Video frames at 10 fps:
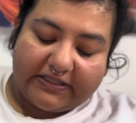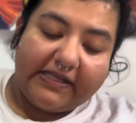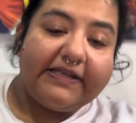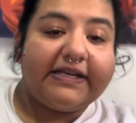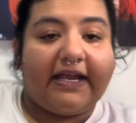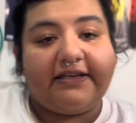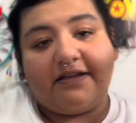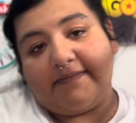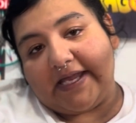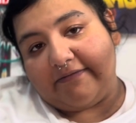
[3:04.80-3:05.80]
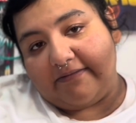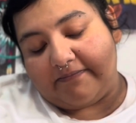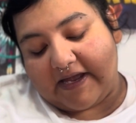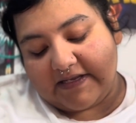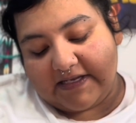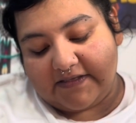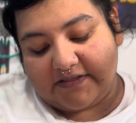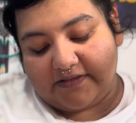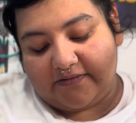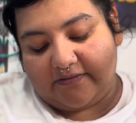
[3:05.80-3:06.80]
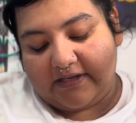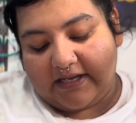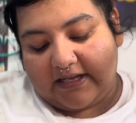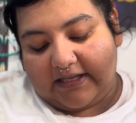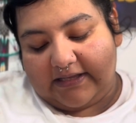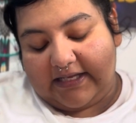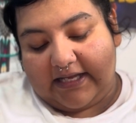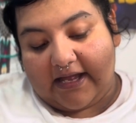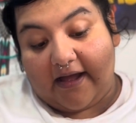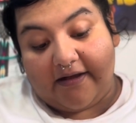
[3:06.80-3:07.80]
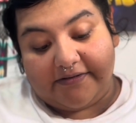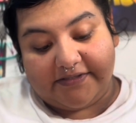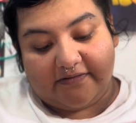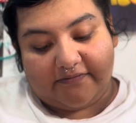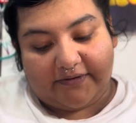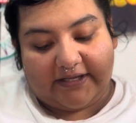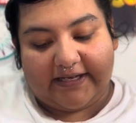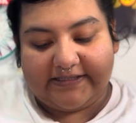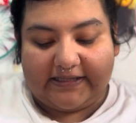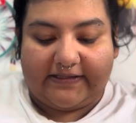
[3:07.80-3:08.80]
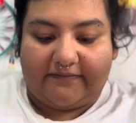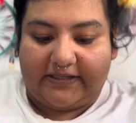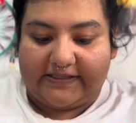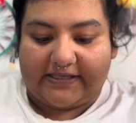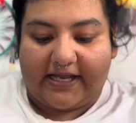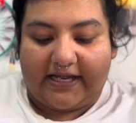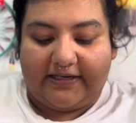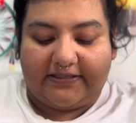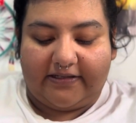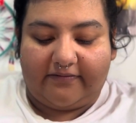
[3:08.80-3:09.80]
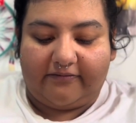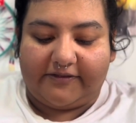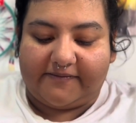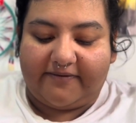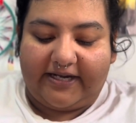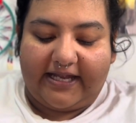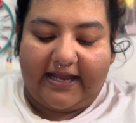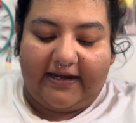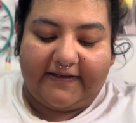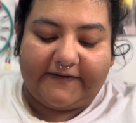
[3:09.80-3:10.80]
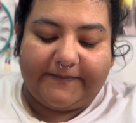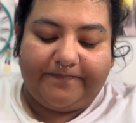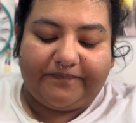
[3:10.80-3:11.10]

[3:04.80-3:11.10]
detained him, they went back into the house and realized that what this guy had done was pretty heinous.